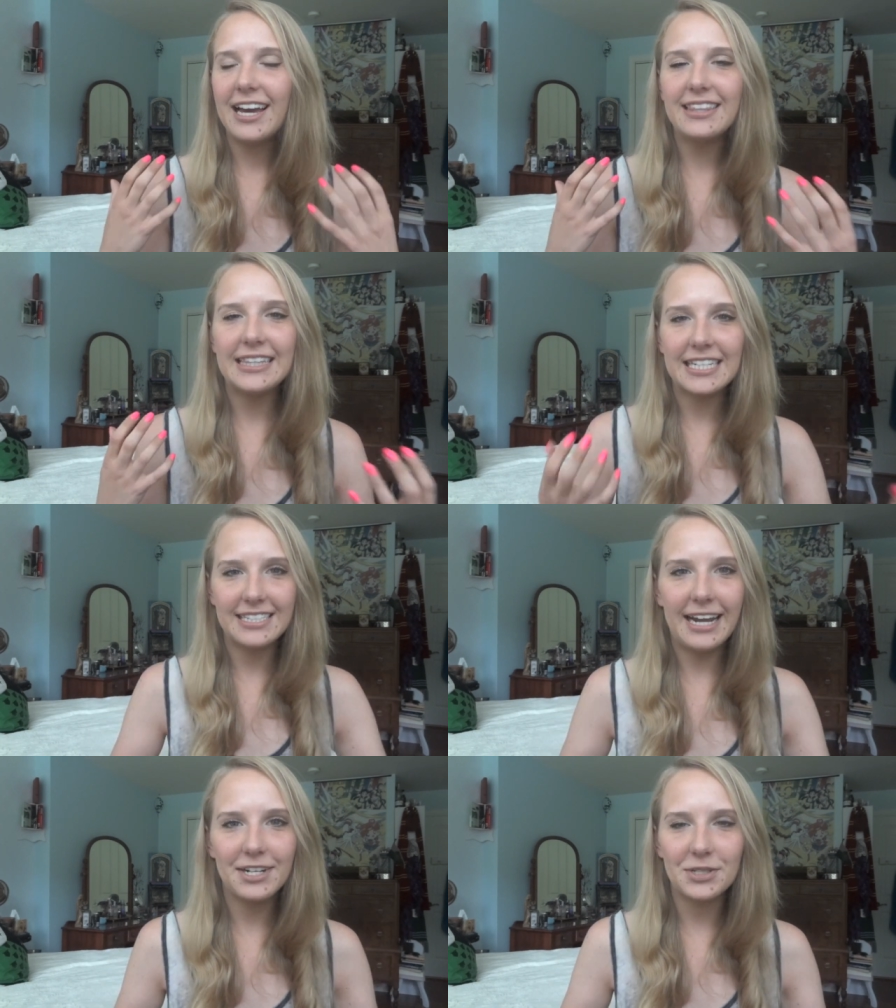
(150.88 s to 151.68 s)
I think
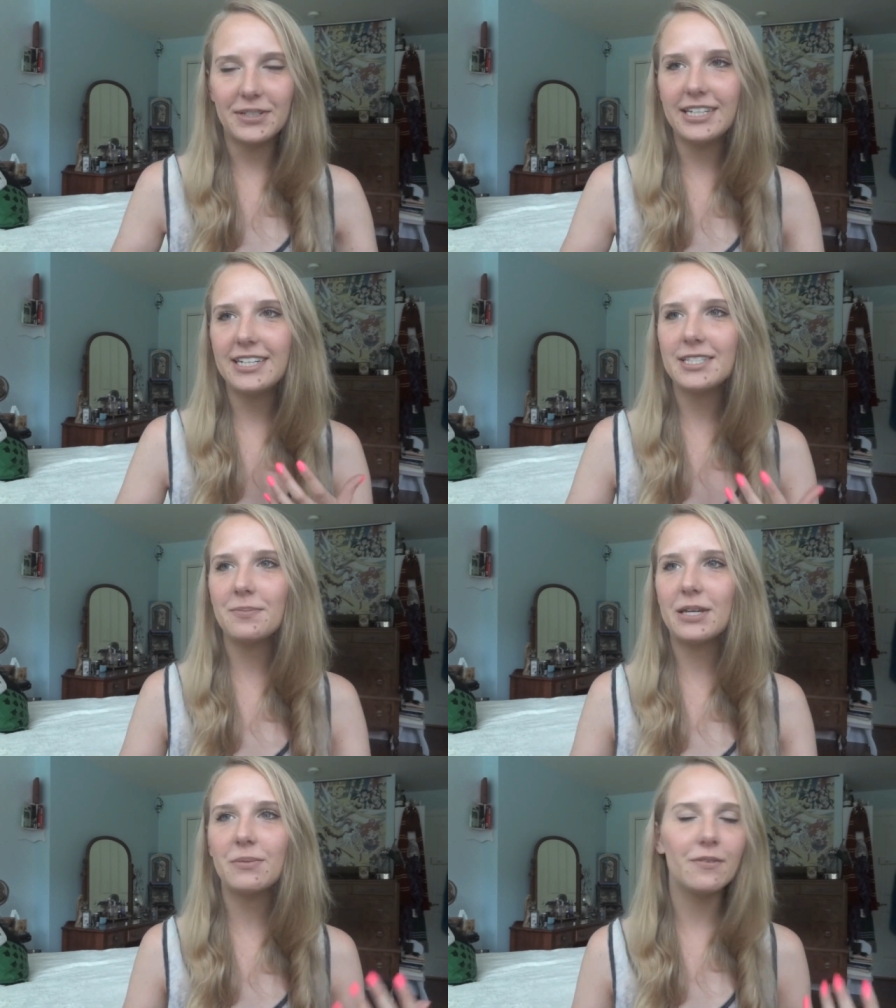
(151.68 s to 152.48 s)
that's natural and it
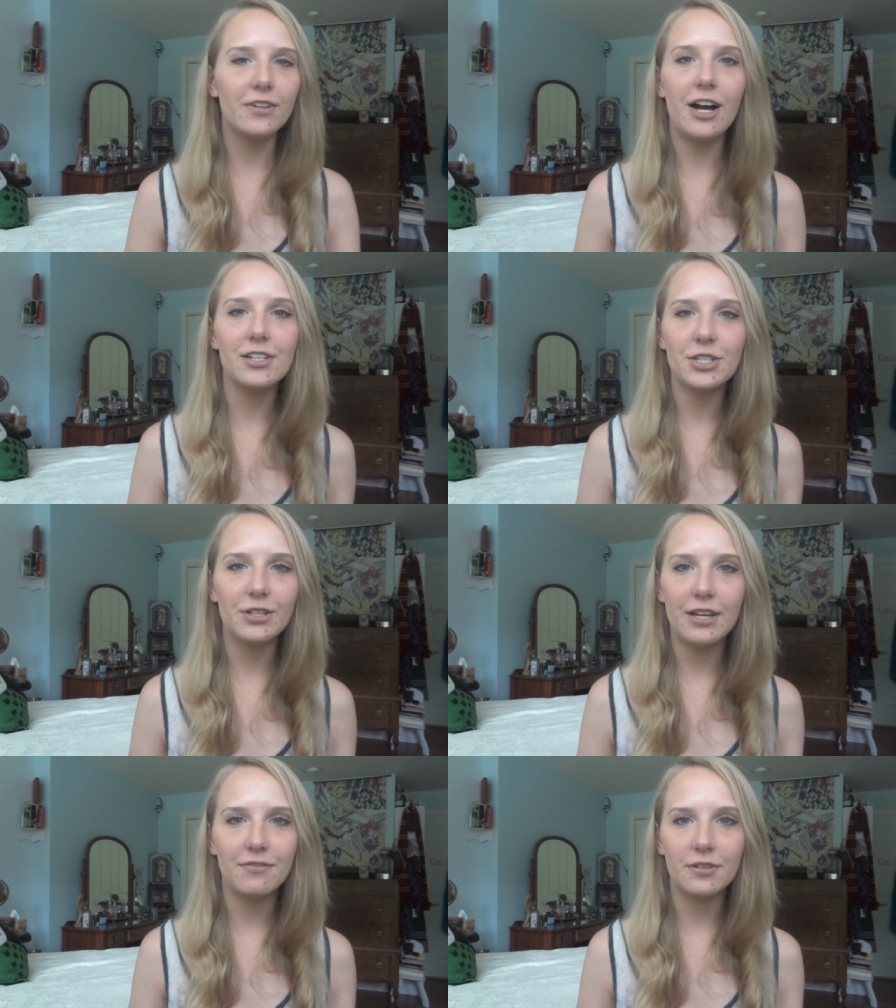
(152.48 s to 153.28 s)
doesn't mean we've lost
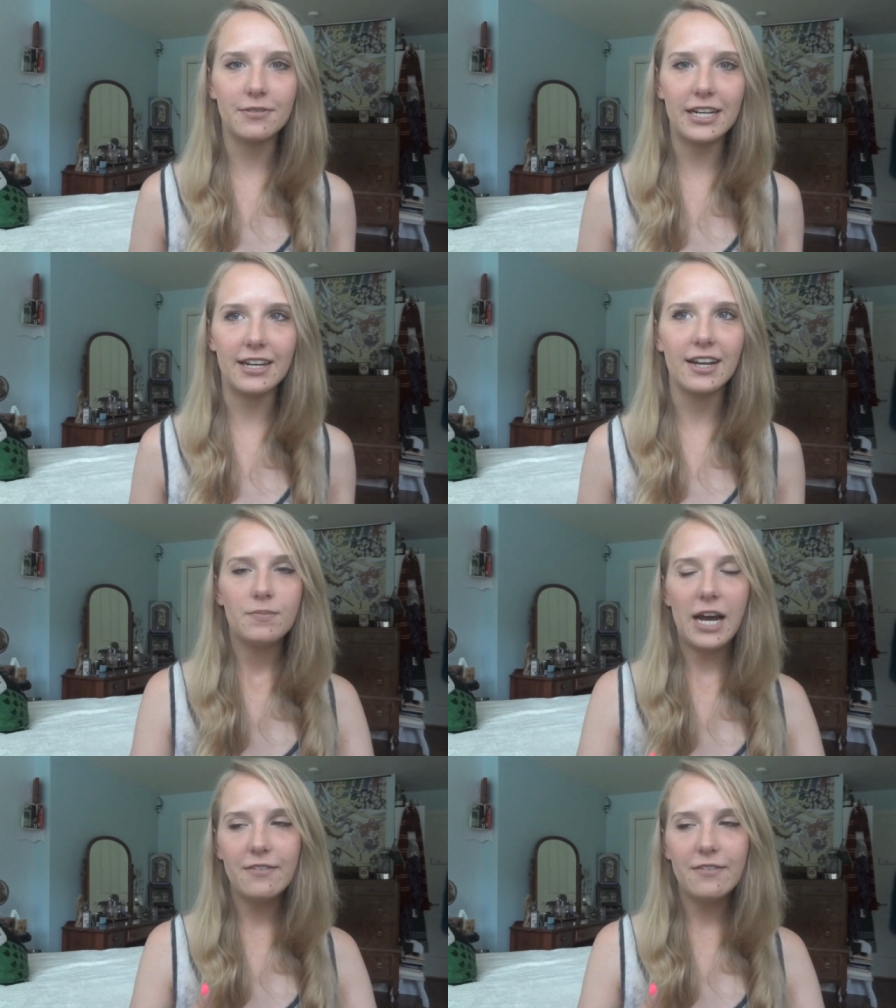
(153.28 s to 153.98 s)
our love for reading.